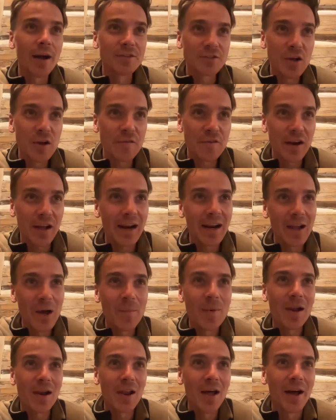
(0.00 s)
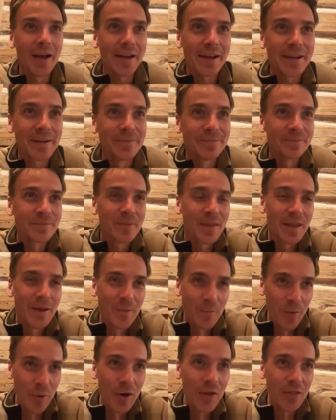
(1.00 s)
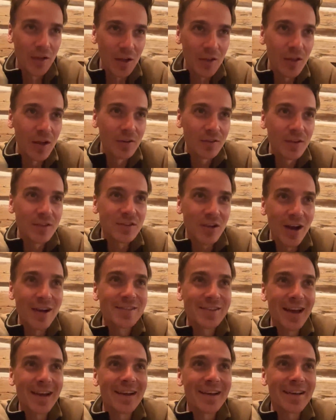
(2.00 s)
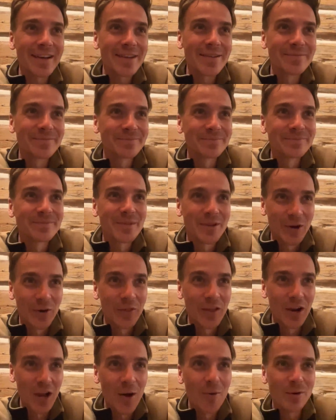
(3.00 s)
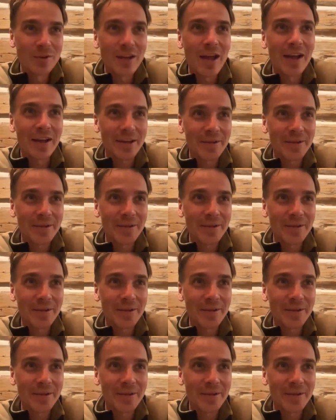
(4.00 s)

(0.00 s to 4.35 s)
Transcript: I do feel like a little bit like we're in like the, the, Titanic. Yeah. On the lower deck.